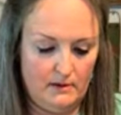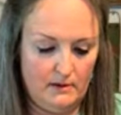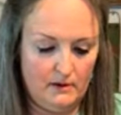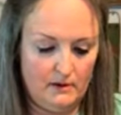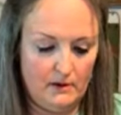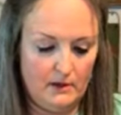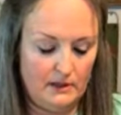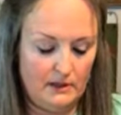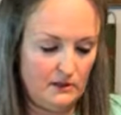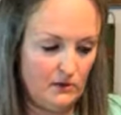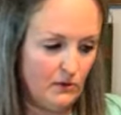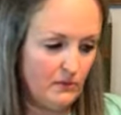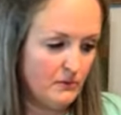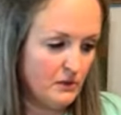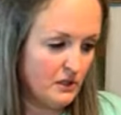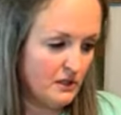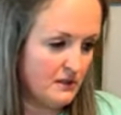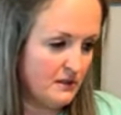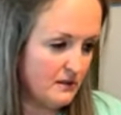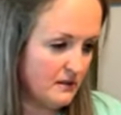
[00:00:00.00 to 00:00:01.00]
Okay, so I'm
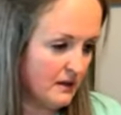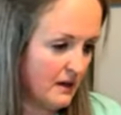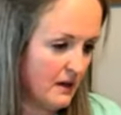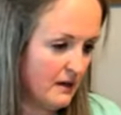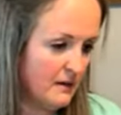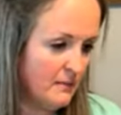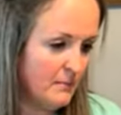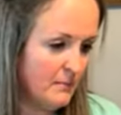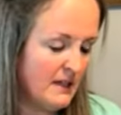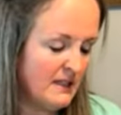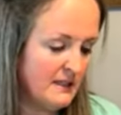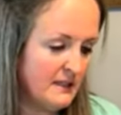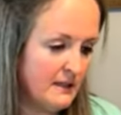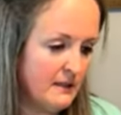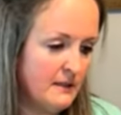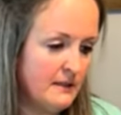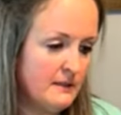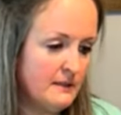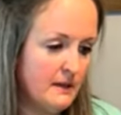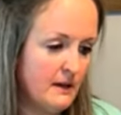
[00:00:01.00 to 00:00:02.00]
just kind of messing
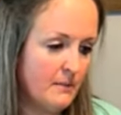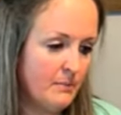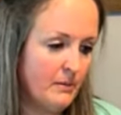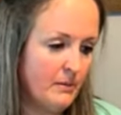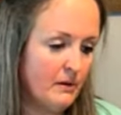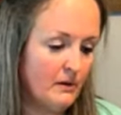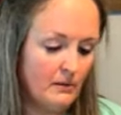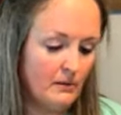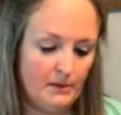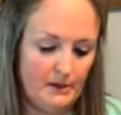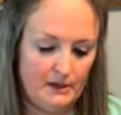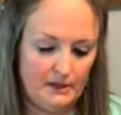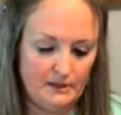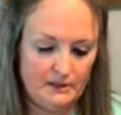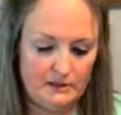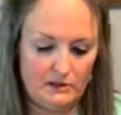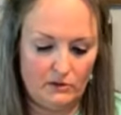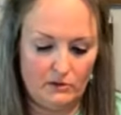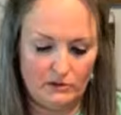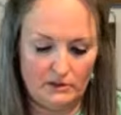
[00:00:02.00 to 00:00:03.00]
this up a little bit
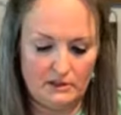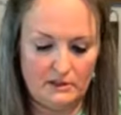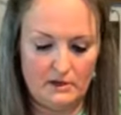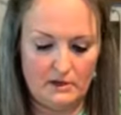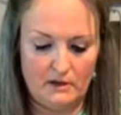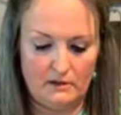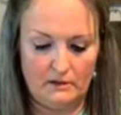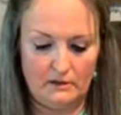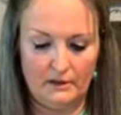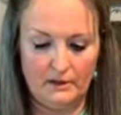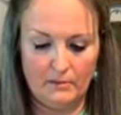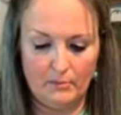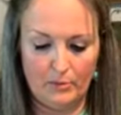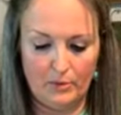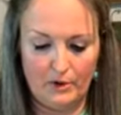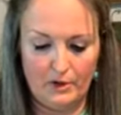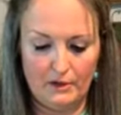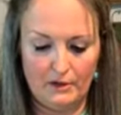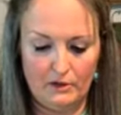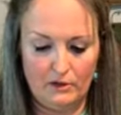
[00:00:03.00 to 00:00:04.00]
so it's not like
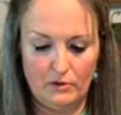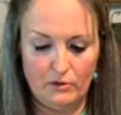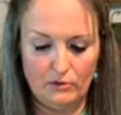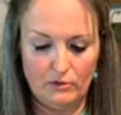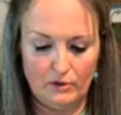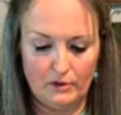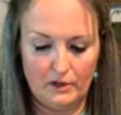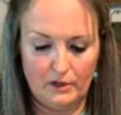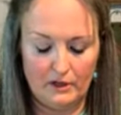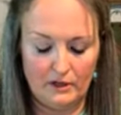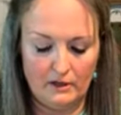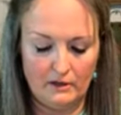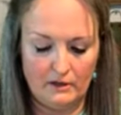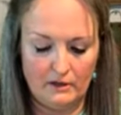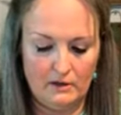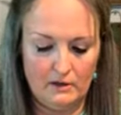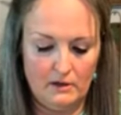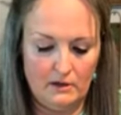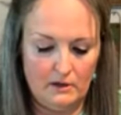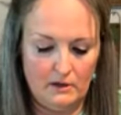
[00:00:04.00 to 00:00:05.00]
brand new looking.
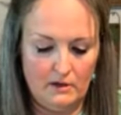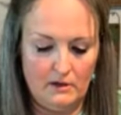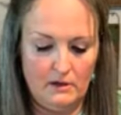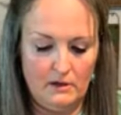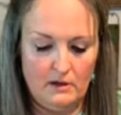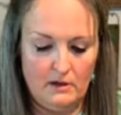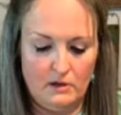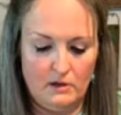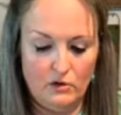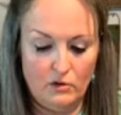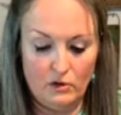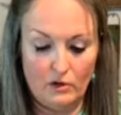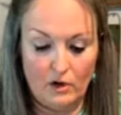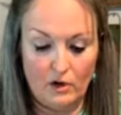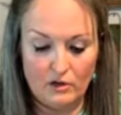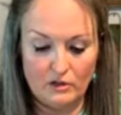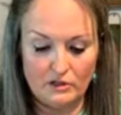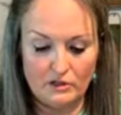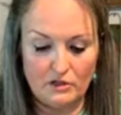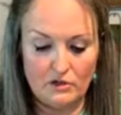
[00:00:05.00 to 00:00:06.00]
You could
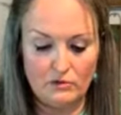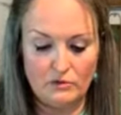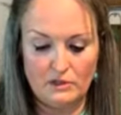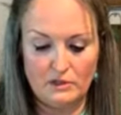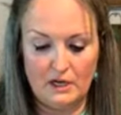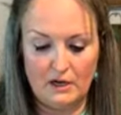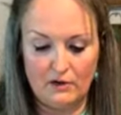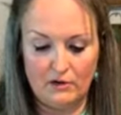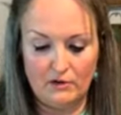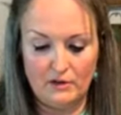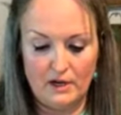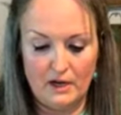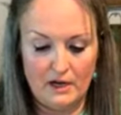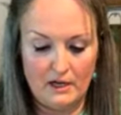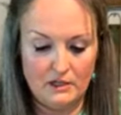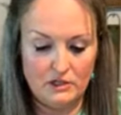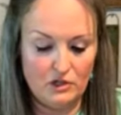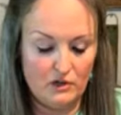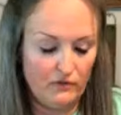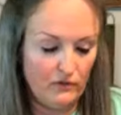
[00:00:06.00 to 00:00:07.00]
also tear the
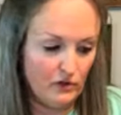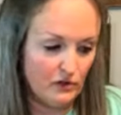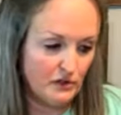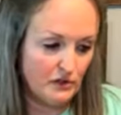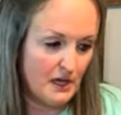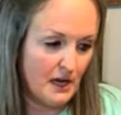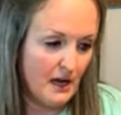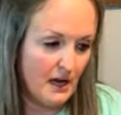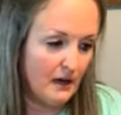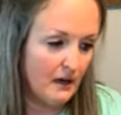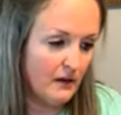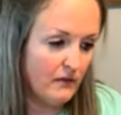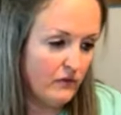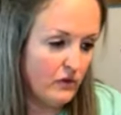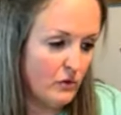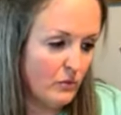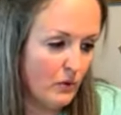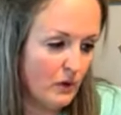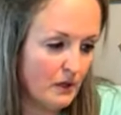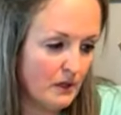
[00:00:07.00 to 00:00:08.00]
edge of your tag if you
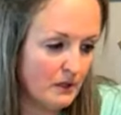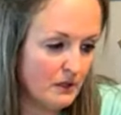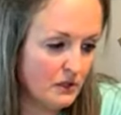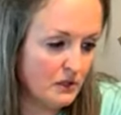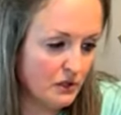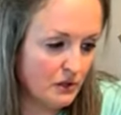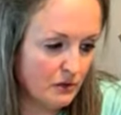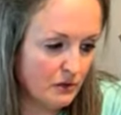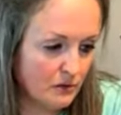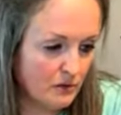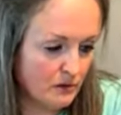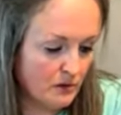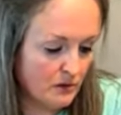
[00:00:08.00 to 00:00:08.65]
wanted to.